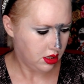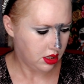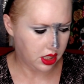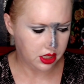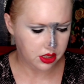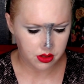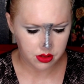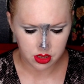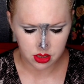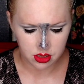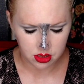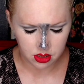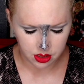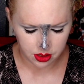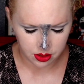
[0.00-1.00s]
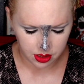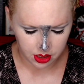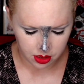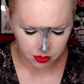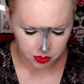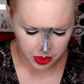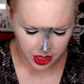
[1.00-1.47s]
And you could, you know, they
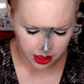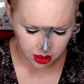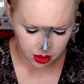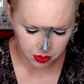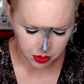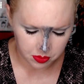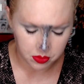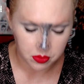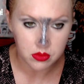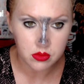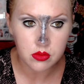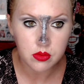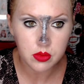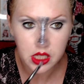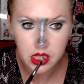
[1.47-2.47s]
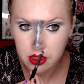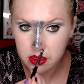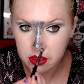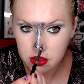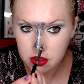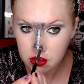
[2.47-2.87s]
could back up and be a